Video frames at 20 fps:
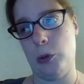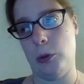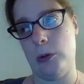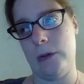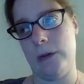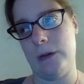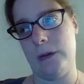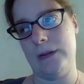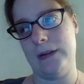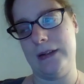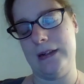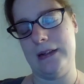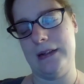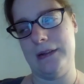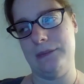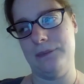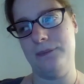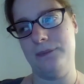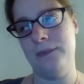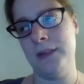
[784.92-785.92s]
more.
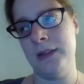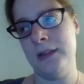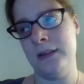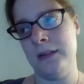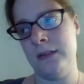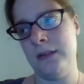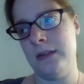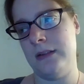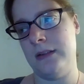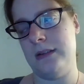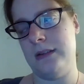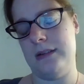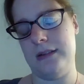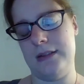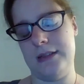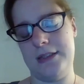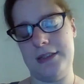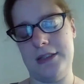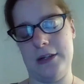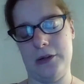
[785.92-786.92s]
Um,
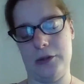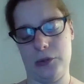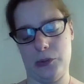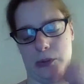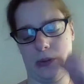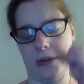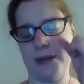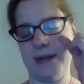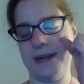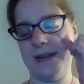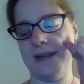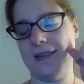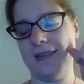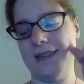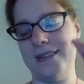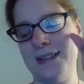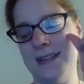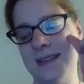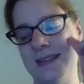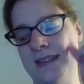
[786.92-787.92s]
so
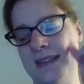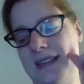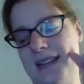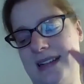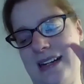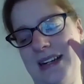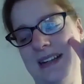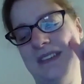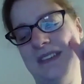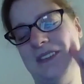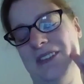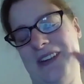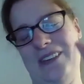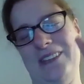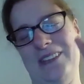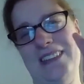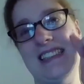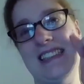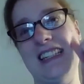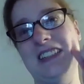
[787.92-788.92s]
I don't
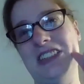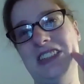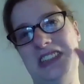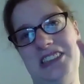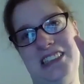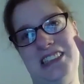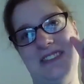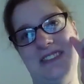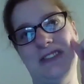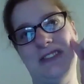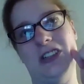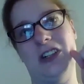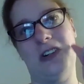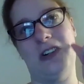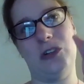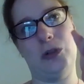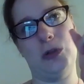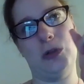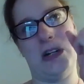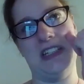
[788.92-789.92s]
know. It's such a
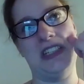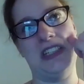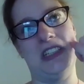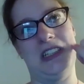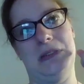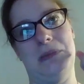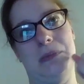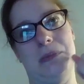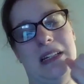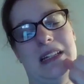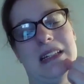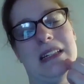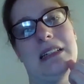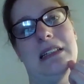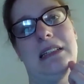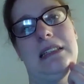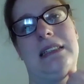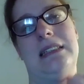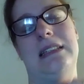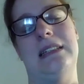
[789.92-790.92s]
difficult question mm-hmm.
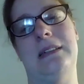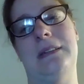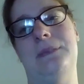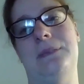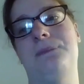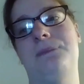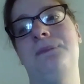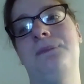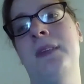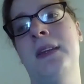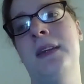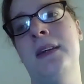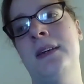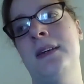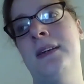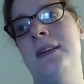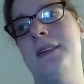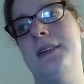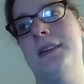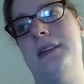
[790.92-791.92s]
because um,
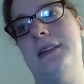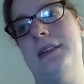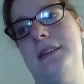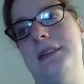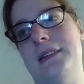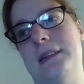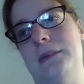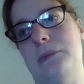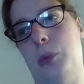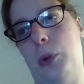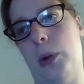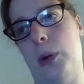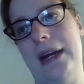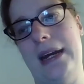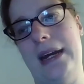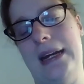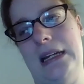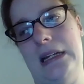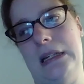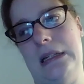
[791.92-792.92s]
the the
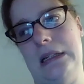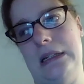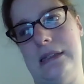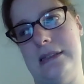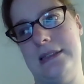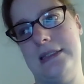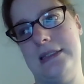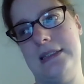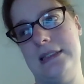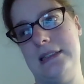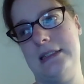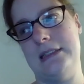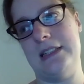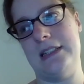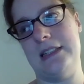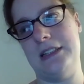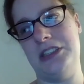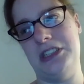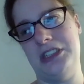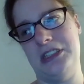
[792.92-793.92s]
brain is is
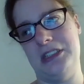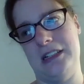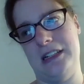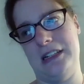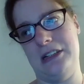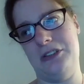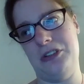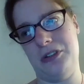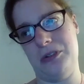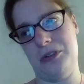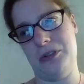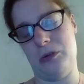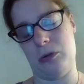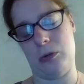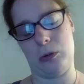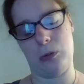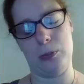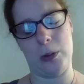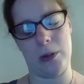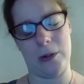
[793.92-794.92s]
such an
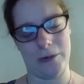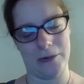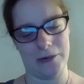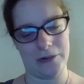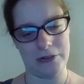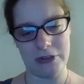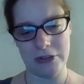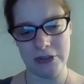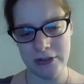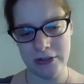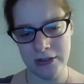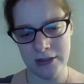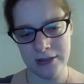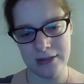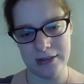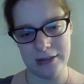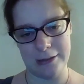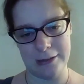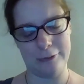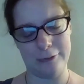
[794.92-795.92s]
integral part
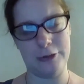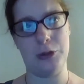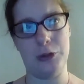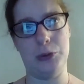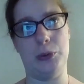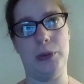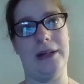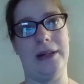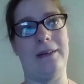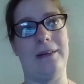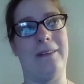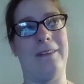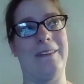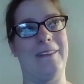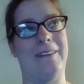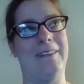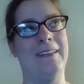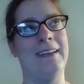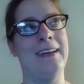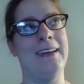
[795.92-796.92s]
of who we
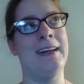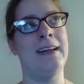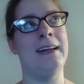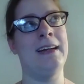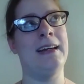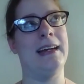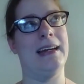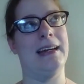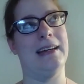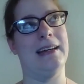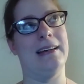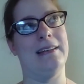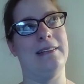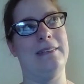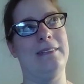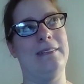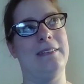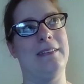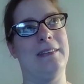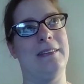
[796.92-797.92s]
are,
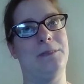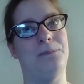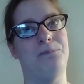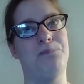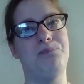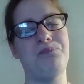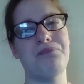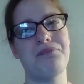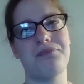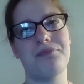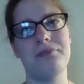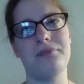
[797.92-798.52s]
and um,